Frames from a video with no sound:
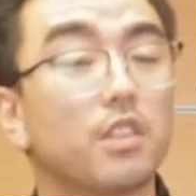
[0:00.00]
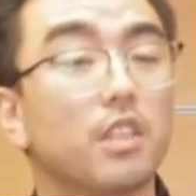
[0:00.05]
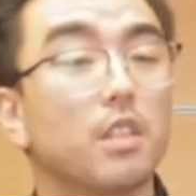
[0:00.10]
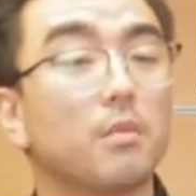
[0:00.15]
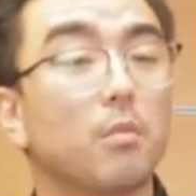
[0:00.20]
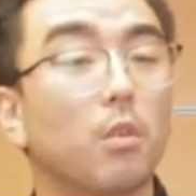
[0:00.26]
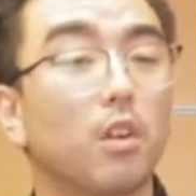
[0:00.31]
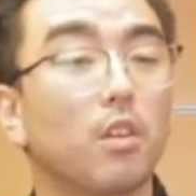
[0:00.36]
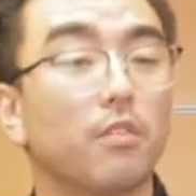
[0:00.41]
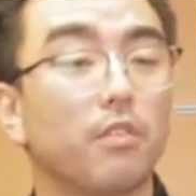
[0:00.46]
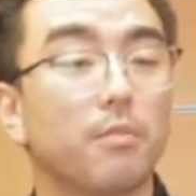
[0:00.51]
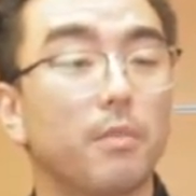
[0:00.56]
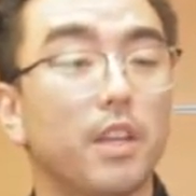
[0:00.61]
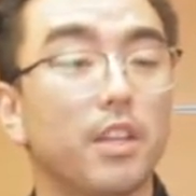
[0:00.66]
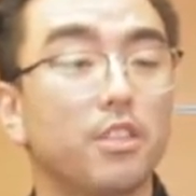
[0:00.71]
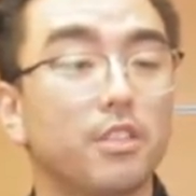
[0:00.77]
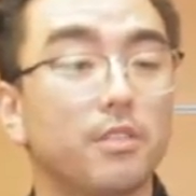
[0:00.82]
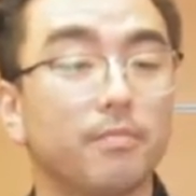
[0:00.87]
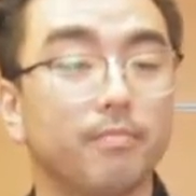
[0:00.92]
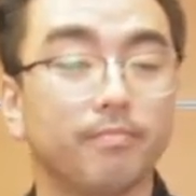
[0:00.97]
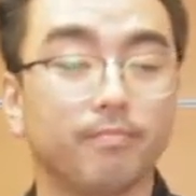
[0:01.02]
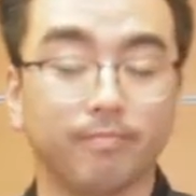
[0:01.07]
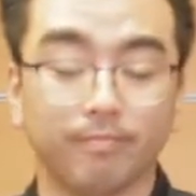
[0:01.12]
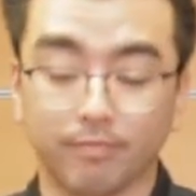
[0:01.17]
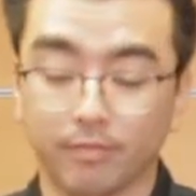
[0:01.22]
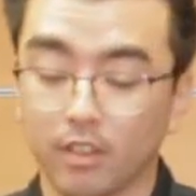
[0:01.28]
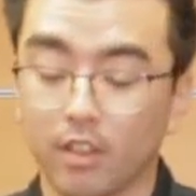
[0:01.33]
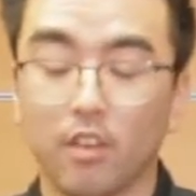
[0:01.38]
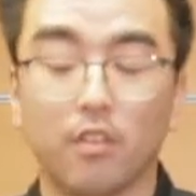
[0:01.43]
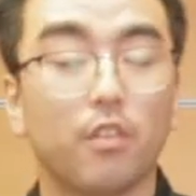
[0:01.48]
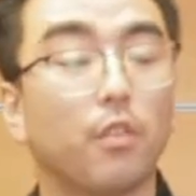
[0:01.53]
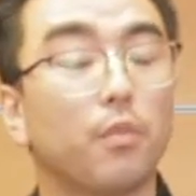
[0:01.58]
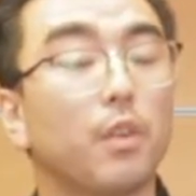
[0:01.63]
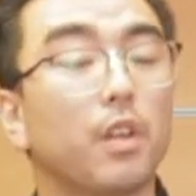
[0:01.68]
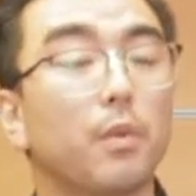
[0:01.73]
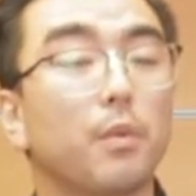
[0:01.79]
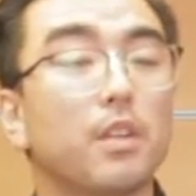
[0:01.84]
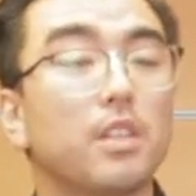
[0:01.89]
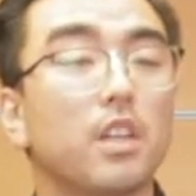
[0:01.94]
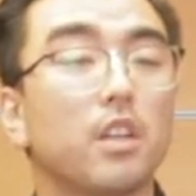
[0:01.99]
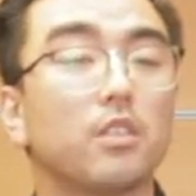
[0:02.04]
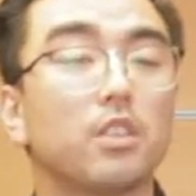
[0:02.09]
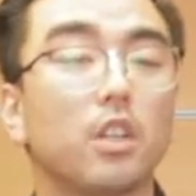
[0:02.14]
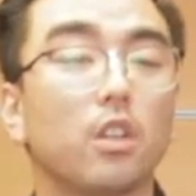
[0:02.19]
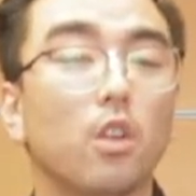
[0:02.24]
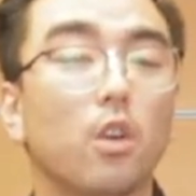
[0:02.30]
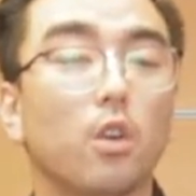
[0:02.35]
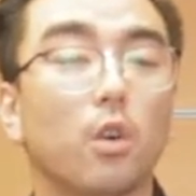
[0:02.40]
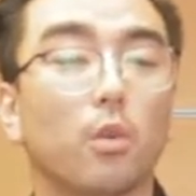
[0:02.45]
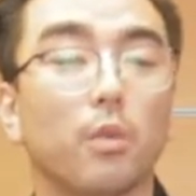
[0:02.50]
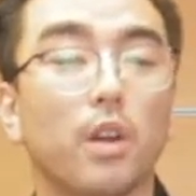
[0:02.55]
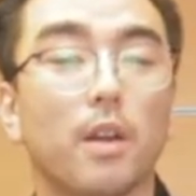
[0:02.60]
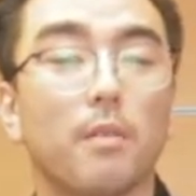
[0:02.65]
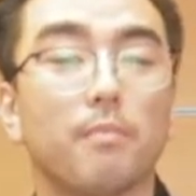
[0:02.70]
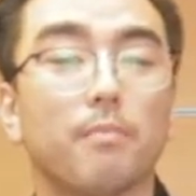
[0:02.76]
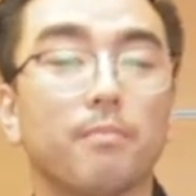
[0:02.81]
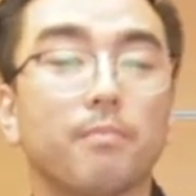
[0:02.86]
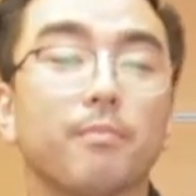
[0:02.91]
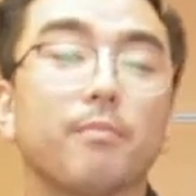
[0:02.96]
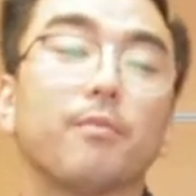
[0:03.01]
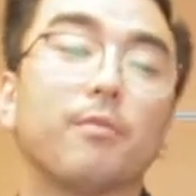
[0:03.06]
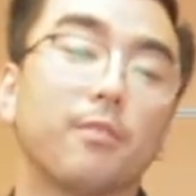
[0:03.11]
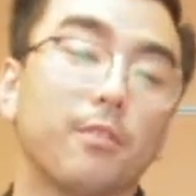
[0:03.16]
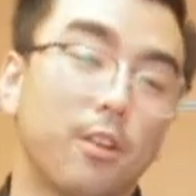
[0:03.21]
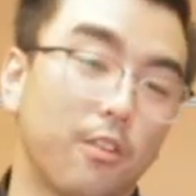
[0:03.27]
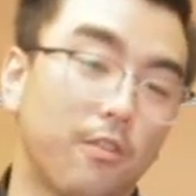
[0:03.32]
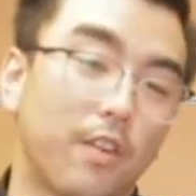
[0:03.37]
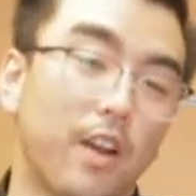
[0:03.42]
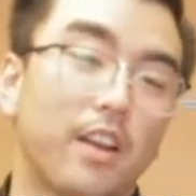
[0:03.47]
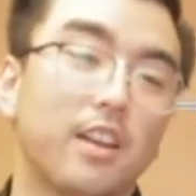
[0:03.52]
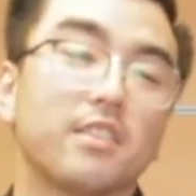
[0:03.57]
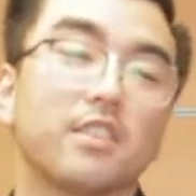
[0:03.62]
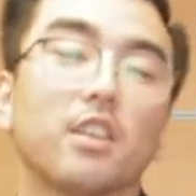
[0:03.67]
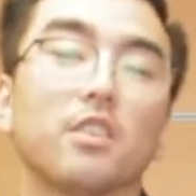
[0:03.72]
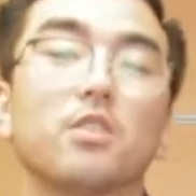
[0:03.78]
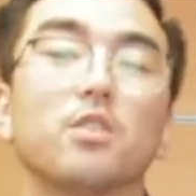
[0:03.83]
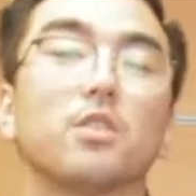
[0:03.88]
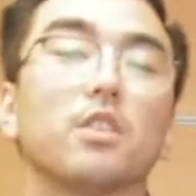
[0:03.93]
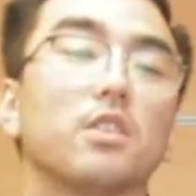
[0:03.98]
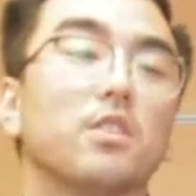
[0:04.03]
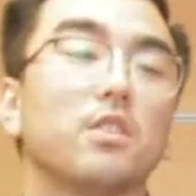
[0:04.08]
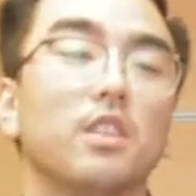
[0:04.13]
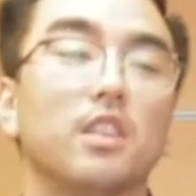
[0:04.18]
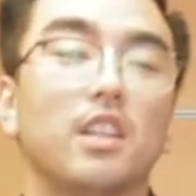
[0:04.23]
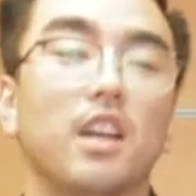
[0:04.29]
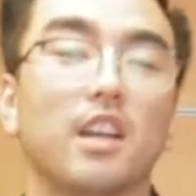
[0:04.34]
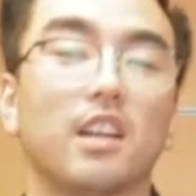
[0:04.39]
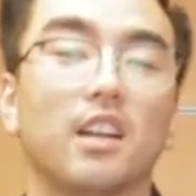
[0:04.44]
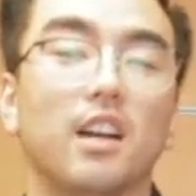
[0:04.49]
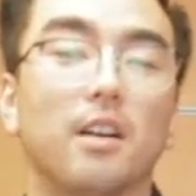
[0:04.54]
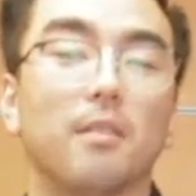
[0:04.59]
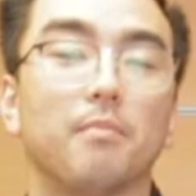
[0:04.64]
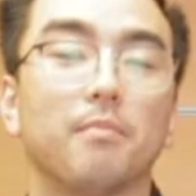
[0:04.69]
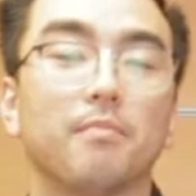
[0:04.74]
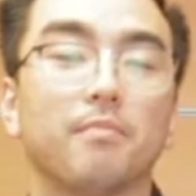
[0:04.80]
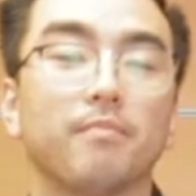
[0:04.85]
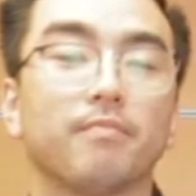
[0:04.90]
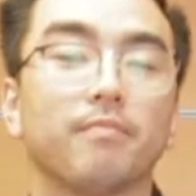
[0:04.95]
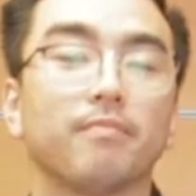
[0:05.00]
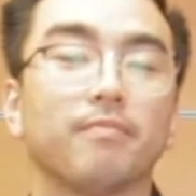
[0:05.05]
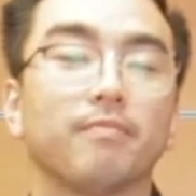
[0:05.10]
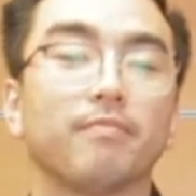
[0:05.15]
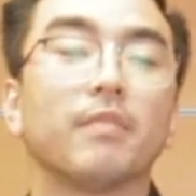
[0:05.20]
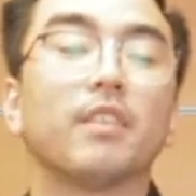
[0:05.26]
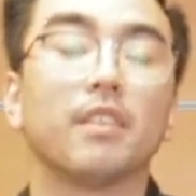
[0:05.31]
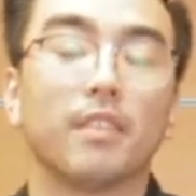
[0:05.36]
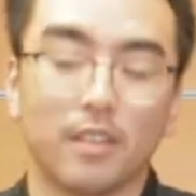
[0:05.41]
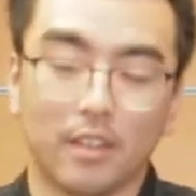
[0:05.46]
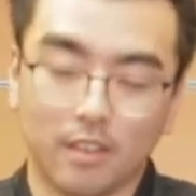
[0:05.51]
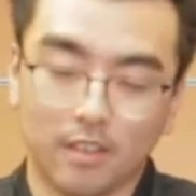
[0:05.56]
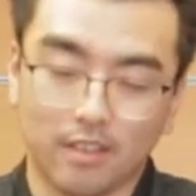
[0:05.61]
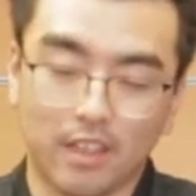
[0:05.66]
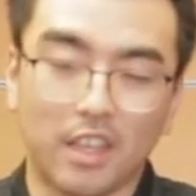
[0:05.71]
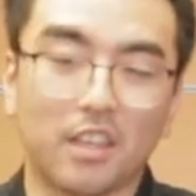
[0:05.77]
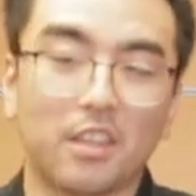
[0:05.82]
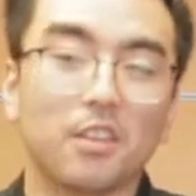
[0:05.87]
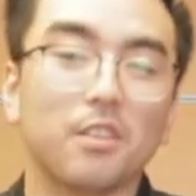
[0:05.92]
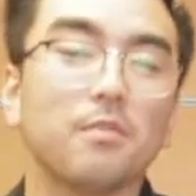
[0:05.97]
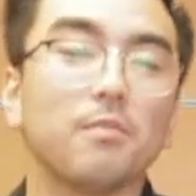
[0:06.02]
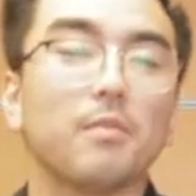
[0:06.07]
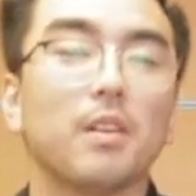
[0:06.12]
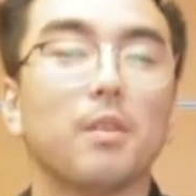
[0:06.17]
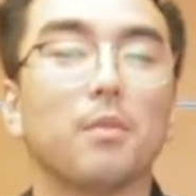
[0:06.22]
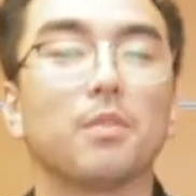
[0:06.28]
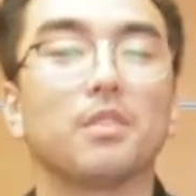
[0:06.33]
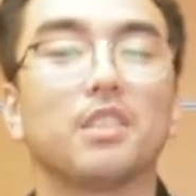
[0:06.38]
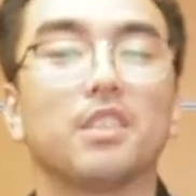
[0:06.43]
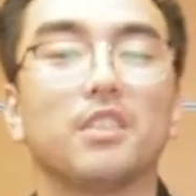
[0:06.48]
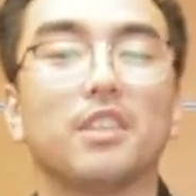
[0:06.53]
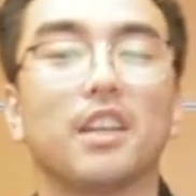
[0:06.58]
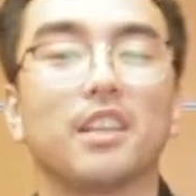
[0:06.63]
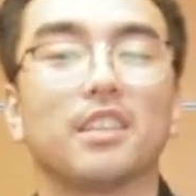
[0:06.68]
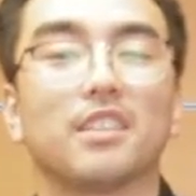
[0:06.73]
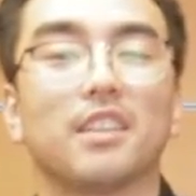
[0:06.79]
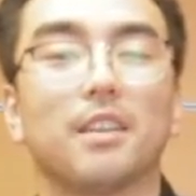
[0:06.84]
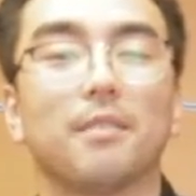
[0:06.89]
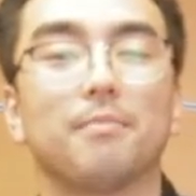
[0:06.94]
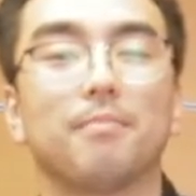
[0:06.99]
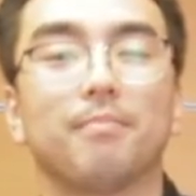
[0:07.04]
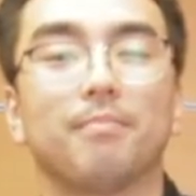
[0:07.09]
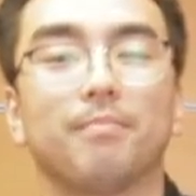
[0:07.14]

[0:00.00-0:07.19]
in more information, feel free to reach out to your local rep or find us on sugatsune.com. Thank you, and we'll see you next time.